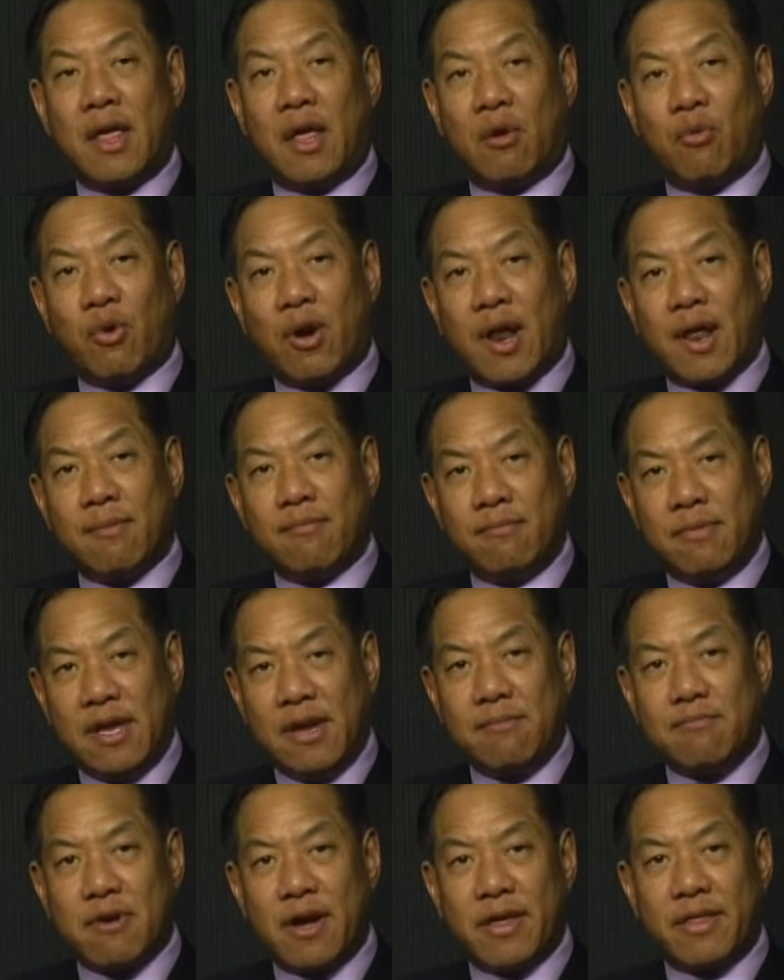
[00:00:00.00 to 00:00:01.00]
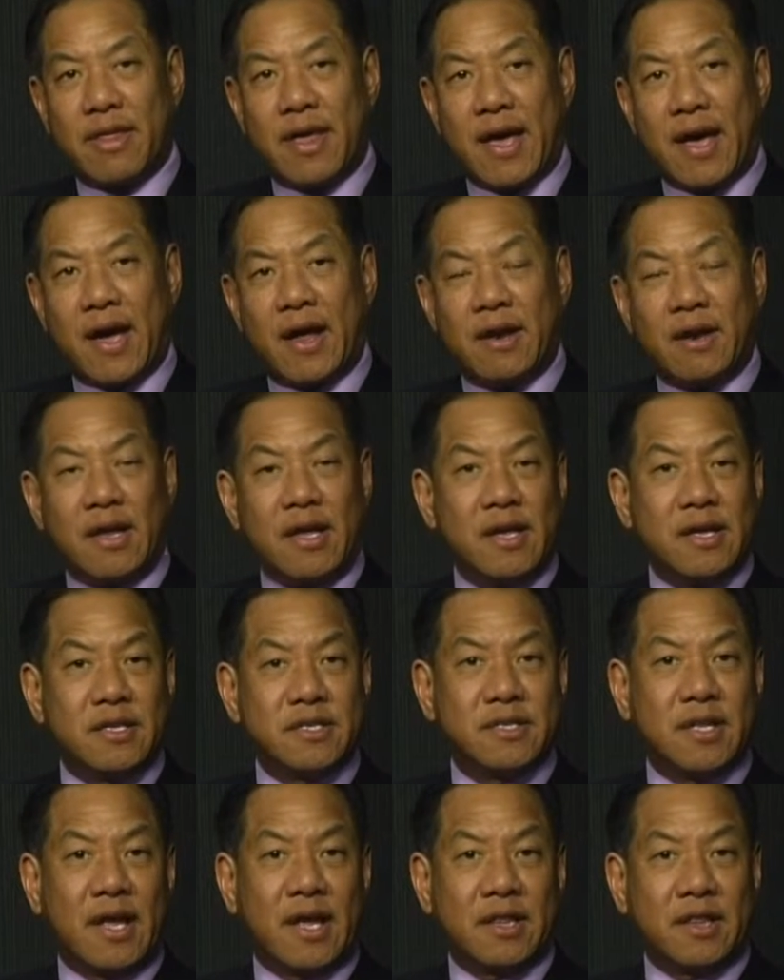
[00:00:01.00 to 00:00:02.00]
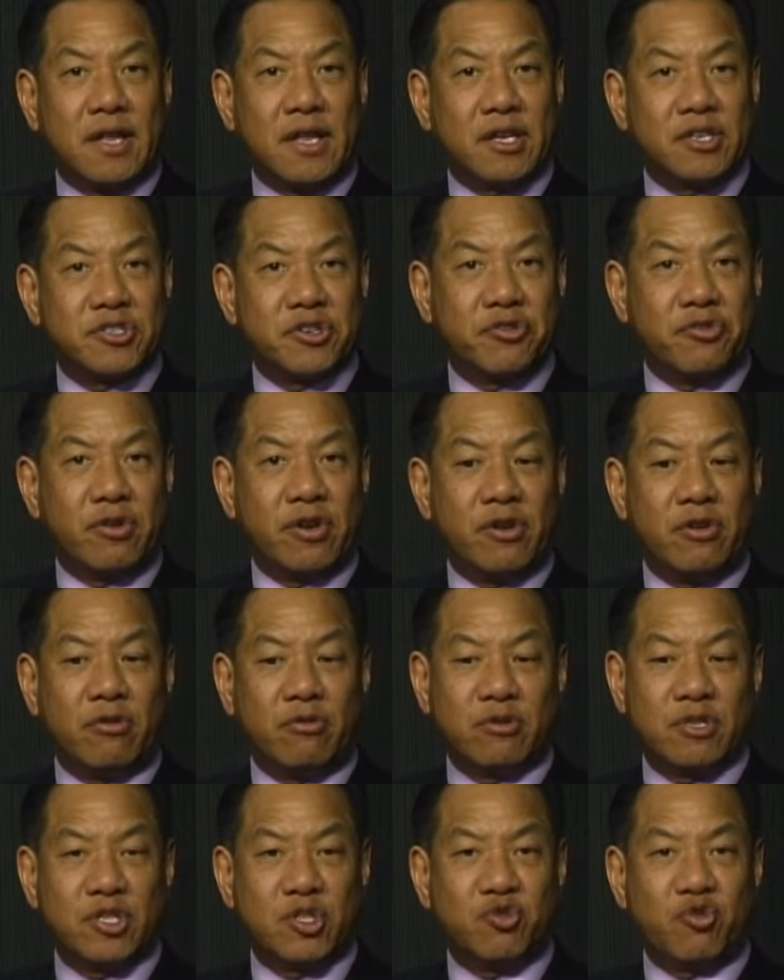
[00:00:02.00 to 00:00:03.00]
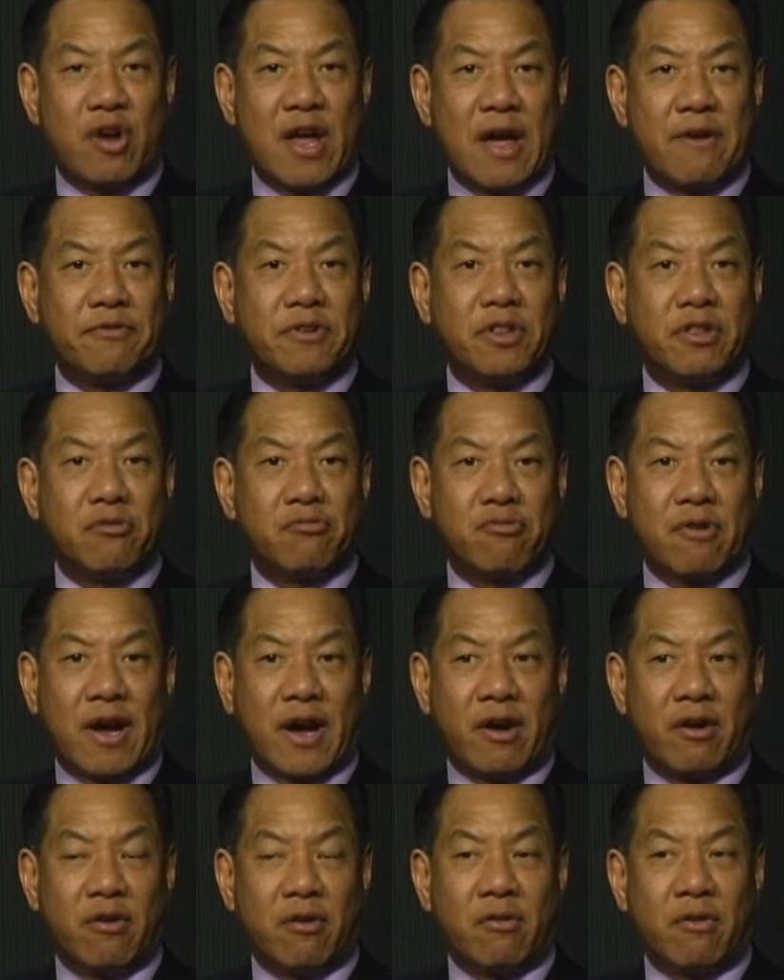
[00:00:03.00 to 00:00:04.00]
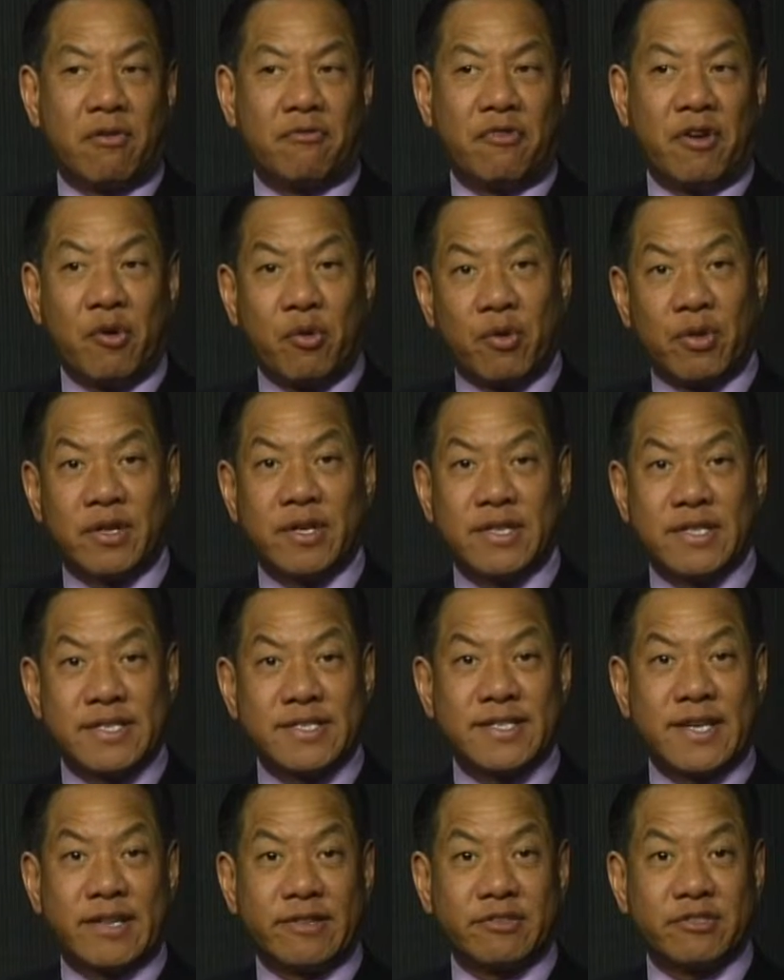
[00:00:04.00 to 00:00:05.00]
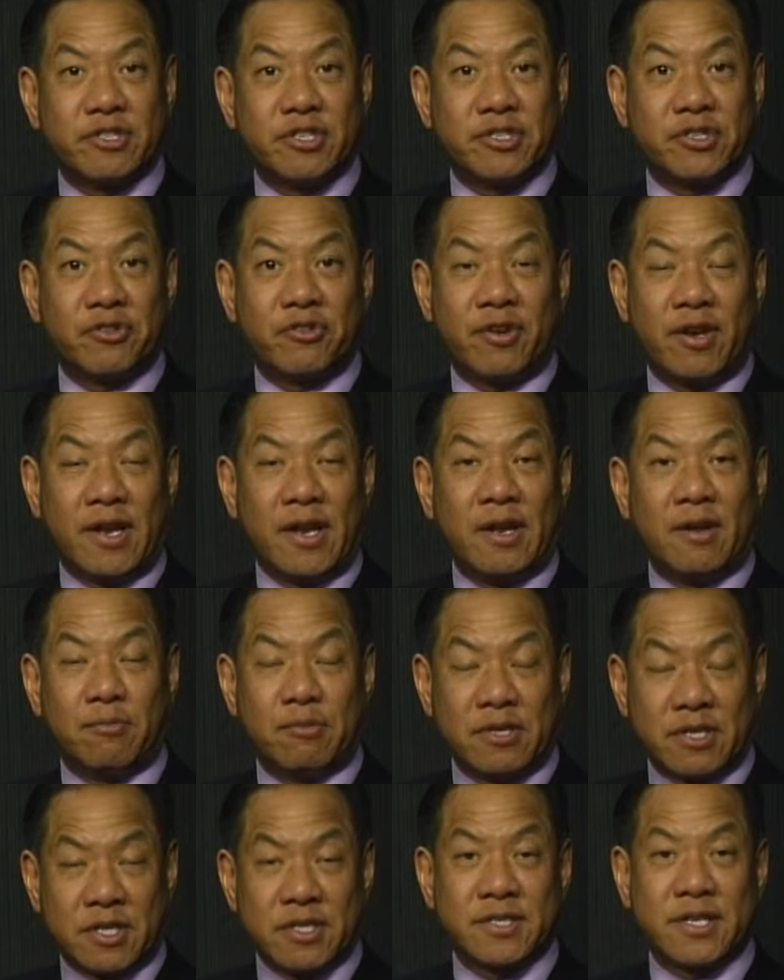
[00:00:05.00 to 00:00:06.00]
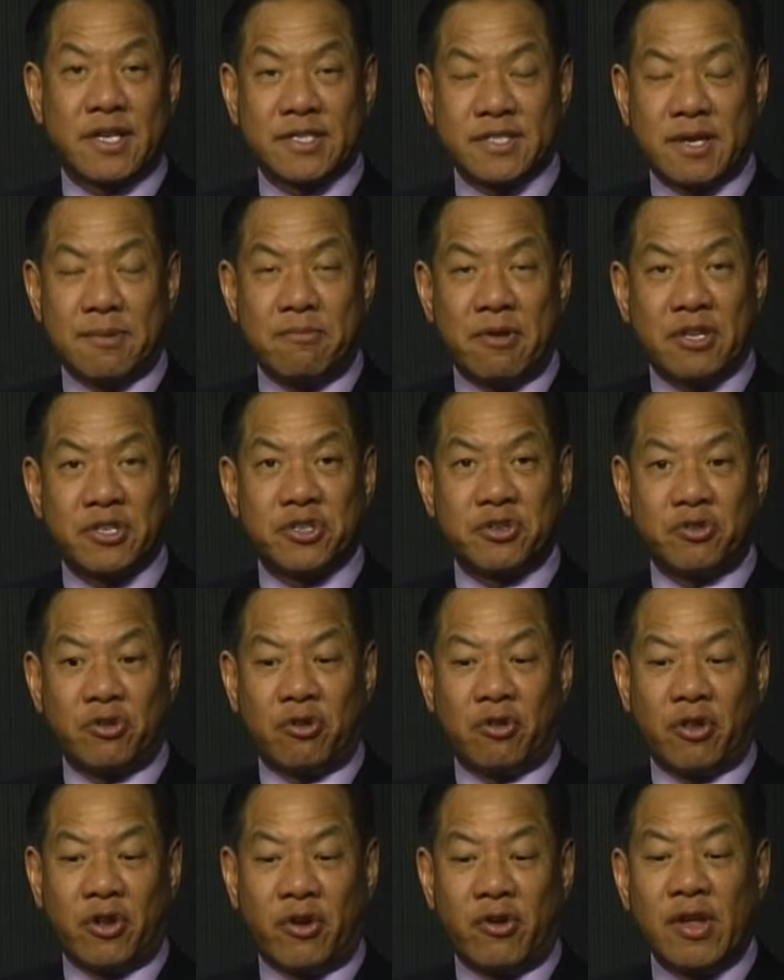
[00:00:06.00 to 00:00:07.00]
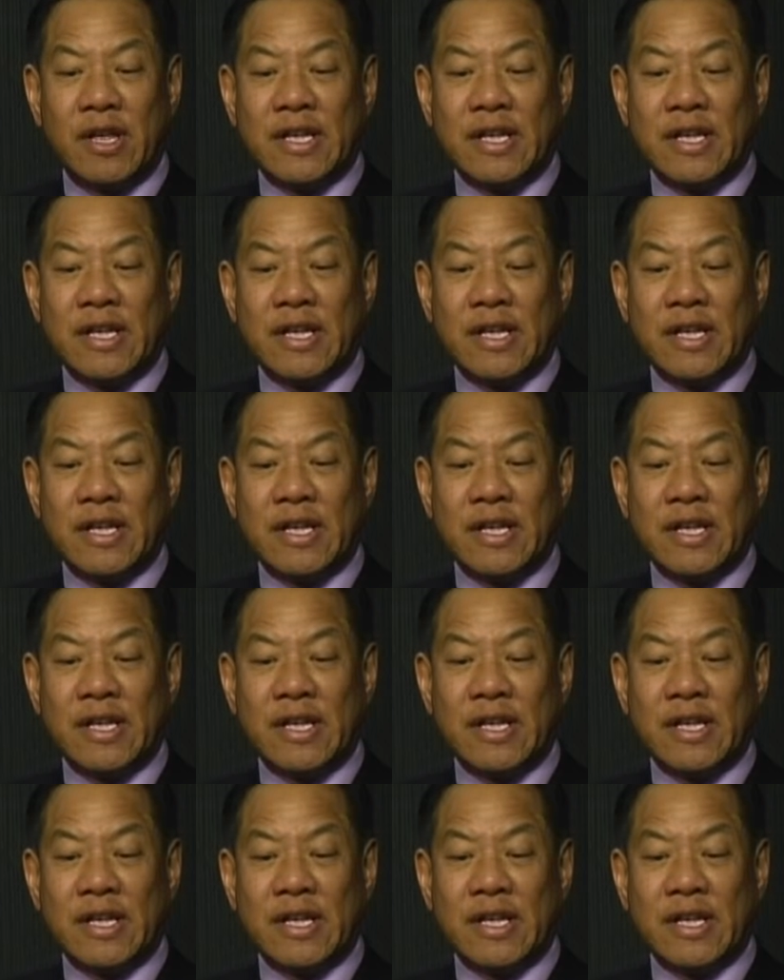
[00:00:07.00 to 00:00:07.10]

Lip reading: What I mean by that is that the attorney who has drafted the rider, frequently the seller's attorney, because as I mentioned earlier,